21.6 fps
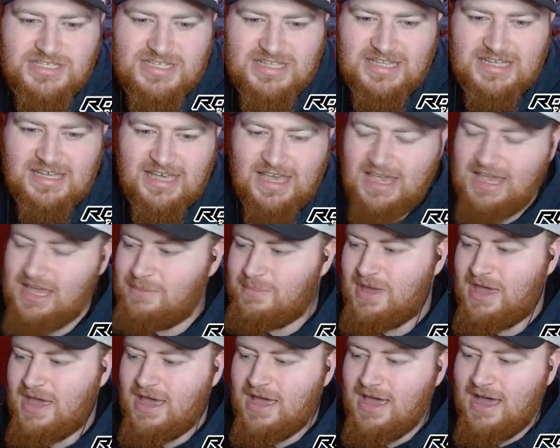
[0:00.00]
the game.
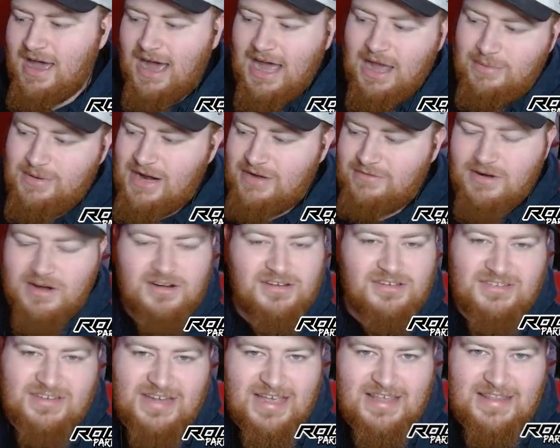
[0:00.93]
I will never
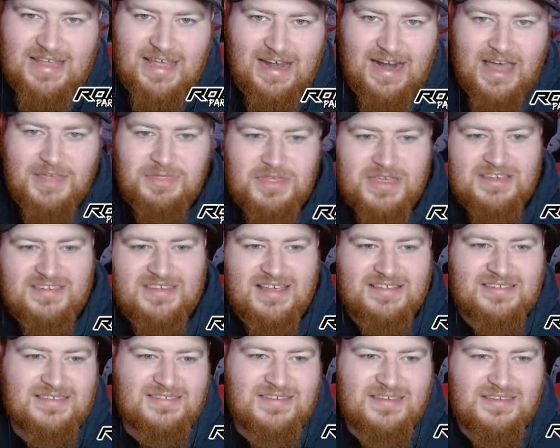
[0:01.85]
understand that. I think
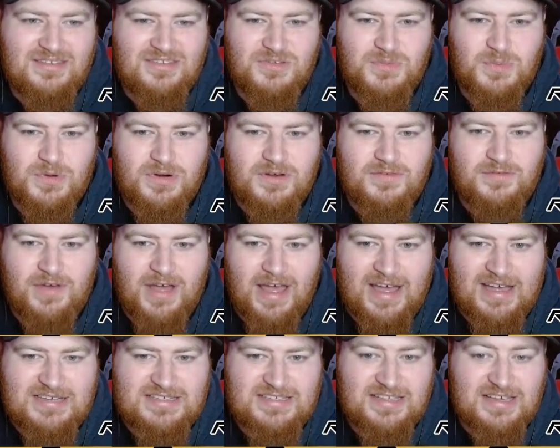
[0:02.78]
Sets and Seasons would have
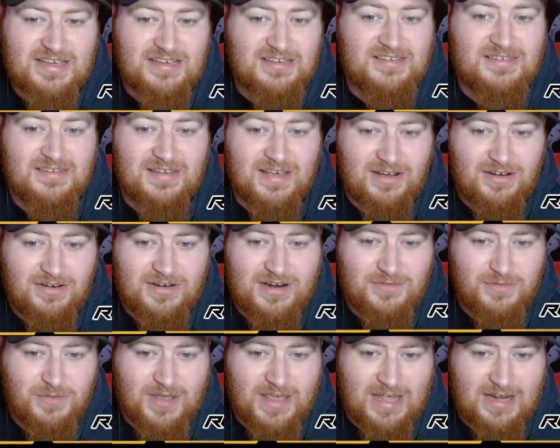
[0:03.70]
actually excelled
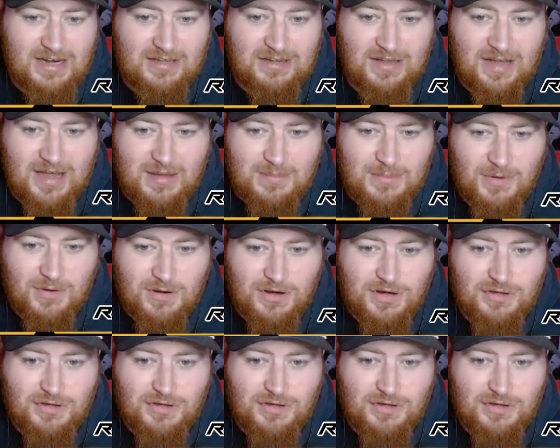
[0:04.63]
if we had a lot more new